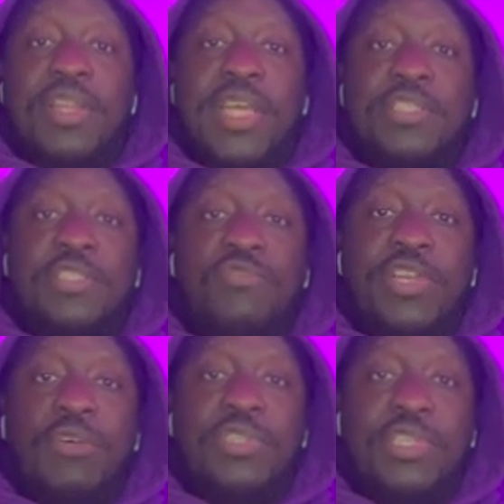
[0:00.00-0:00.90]
Next is
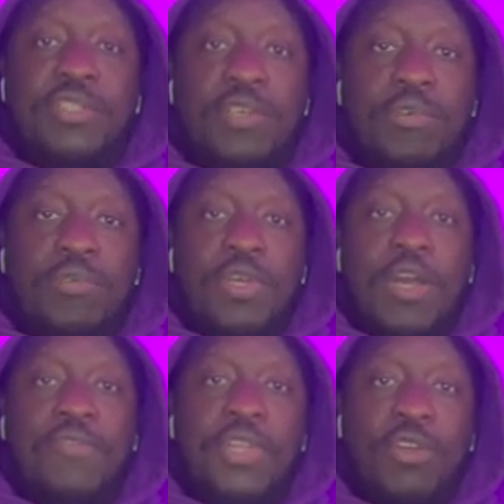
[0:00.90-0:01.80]
Rio Tinto.
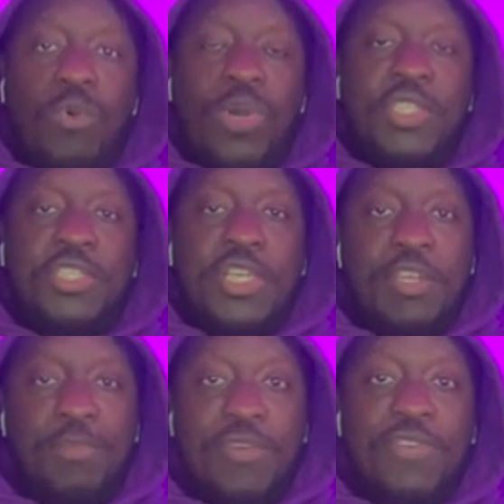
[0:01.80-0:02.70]
I've only got one
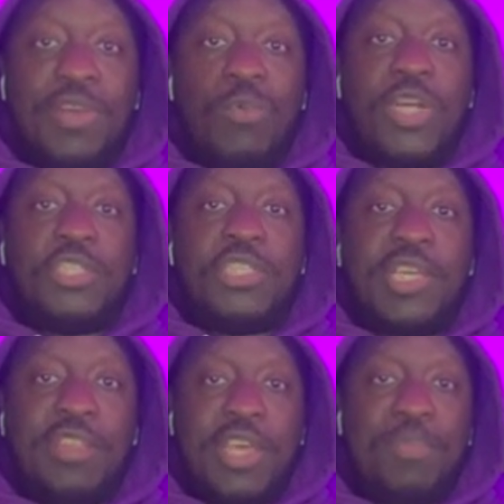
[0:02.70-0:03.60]
share, but for that one
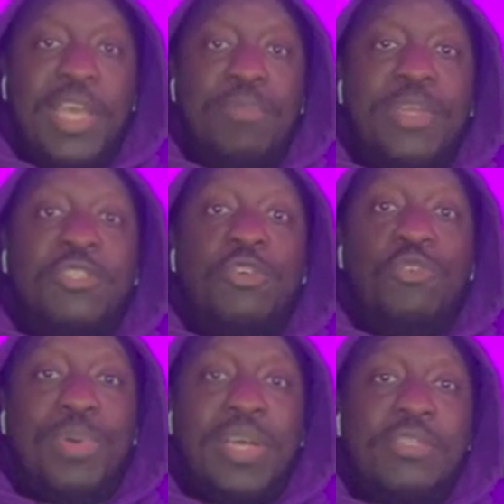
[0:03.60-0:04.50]
share, they paid me
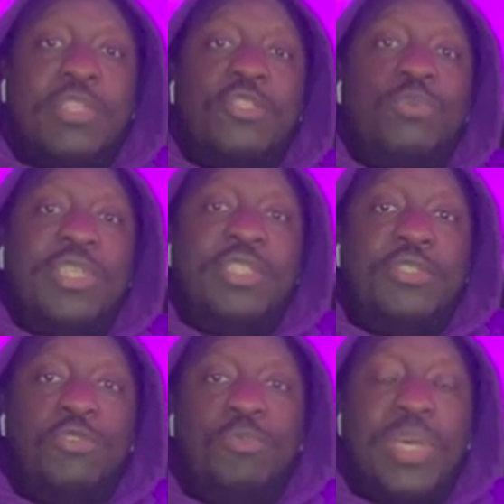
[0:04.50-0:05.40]

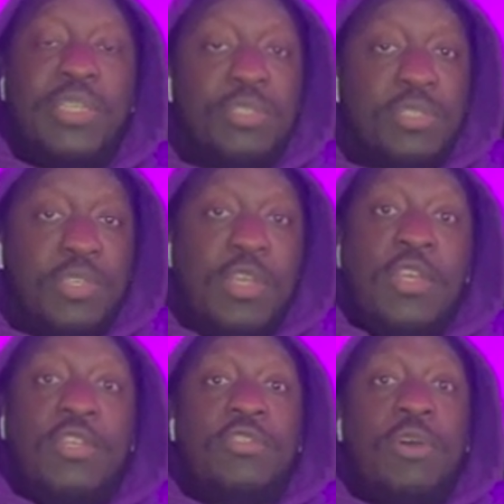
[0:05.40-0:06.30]
£2.22.
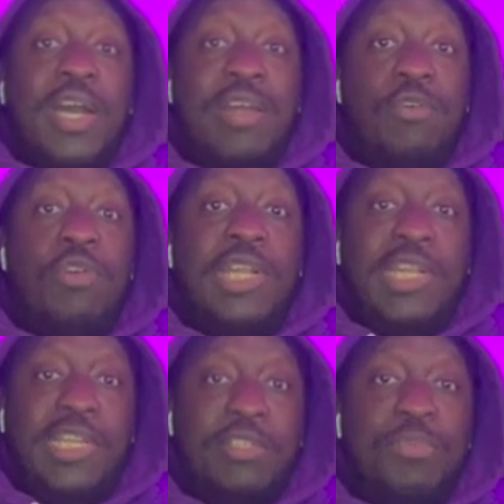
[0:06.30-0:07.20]
So I really
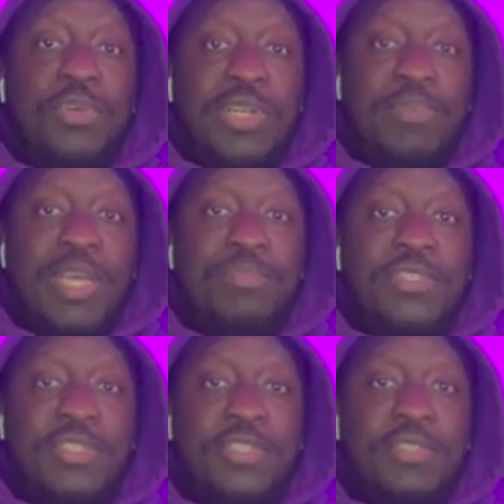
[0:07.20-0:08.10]
need to build up that
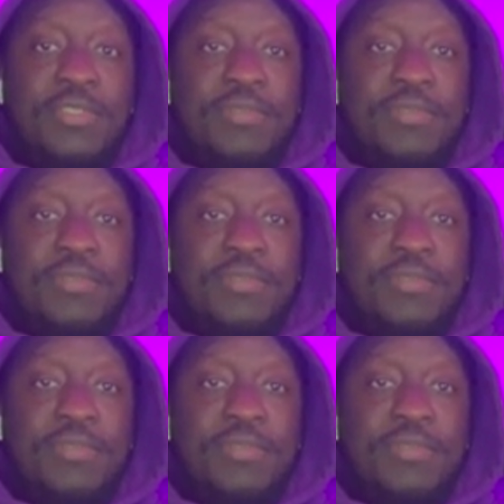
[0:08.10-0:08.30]
position.